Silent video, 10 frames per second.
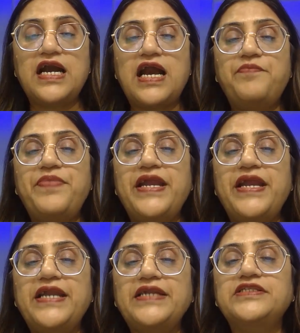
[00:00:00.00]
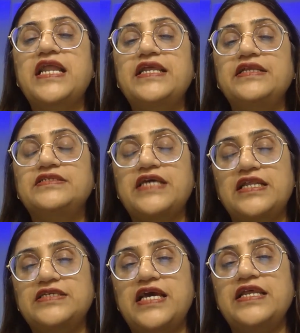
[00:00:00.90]
I paid the
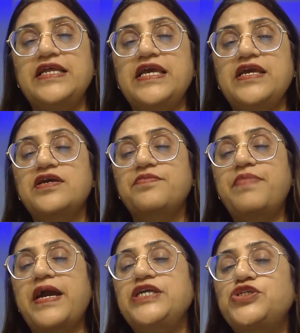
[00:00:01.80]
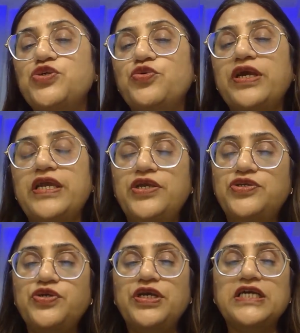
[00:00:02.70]
salary by
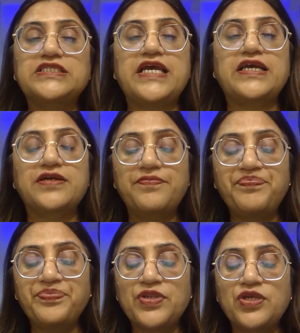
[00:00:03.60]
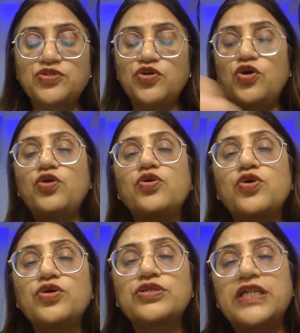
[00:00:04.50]
issuing a check. So
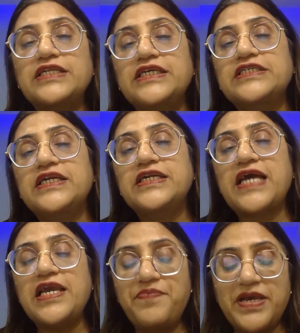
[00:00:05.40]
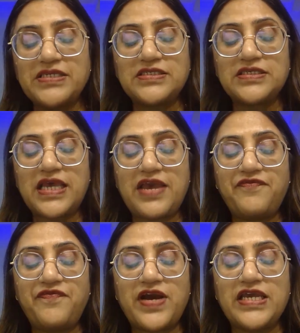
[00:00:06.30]
transaction type is
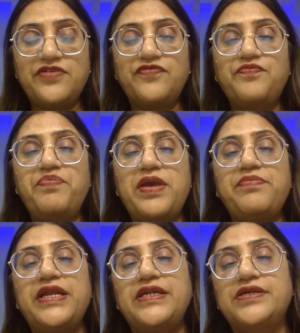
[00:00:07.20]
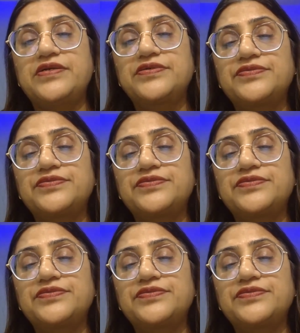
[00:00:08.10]
F5, payment.